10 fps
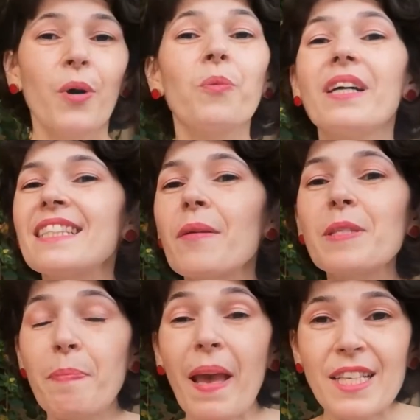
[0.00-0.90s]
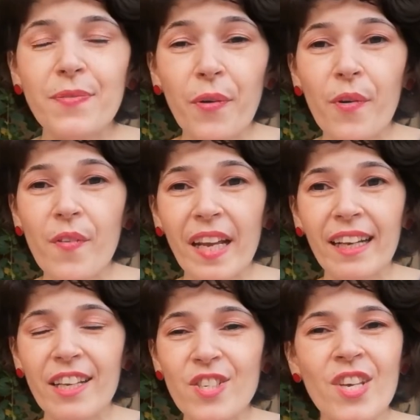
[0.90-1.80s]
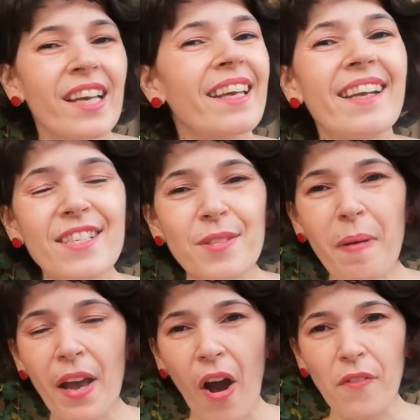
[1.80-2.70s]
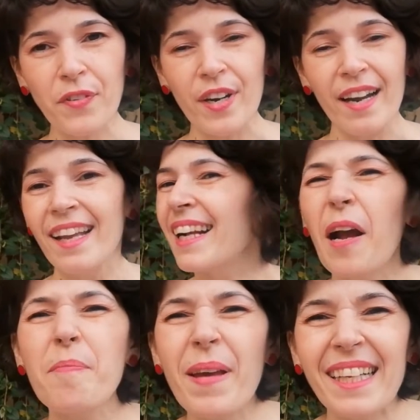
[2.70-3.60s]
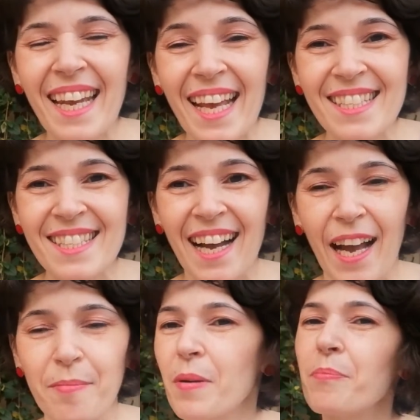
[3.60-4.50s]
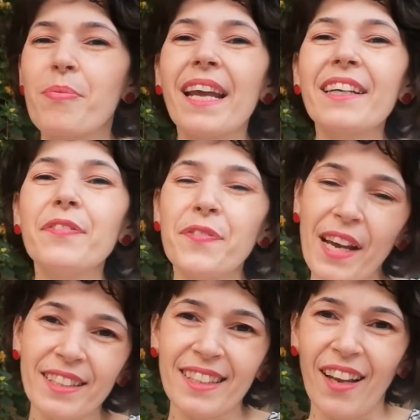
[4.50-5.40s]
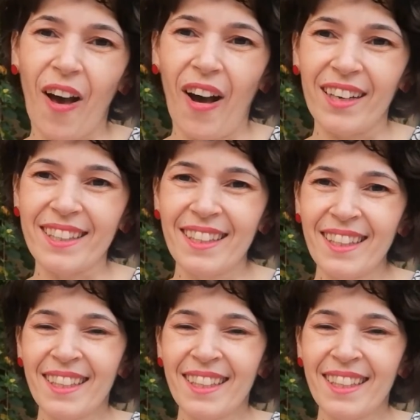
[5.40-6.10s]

Want some space for your English? Here's my offer. Come back next time. Bring a friend along.